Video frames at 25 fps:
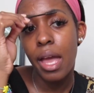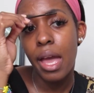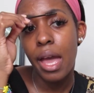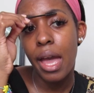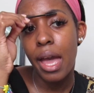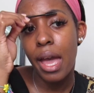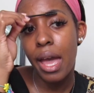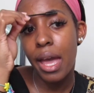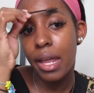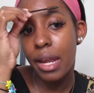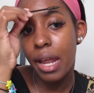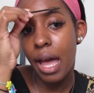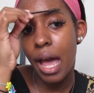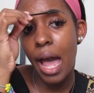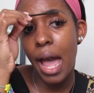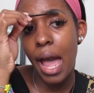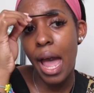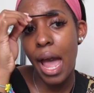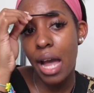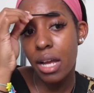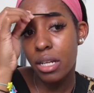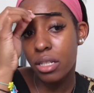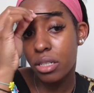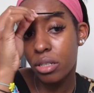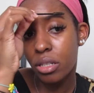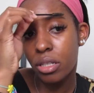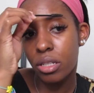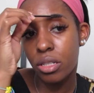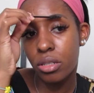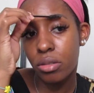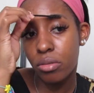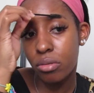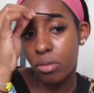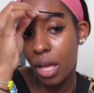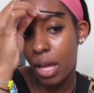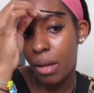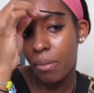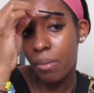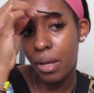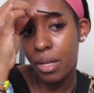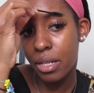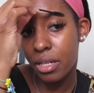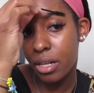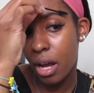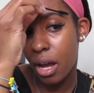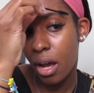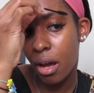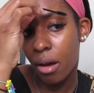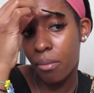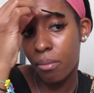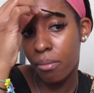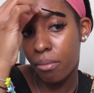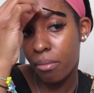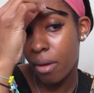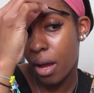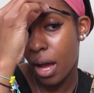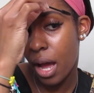And I actually do like my job.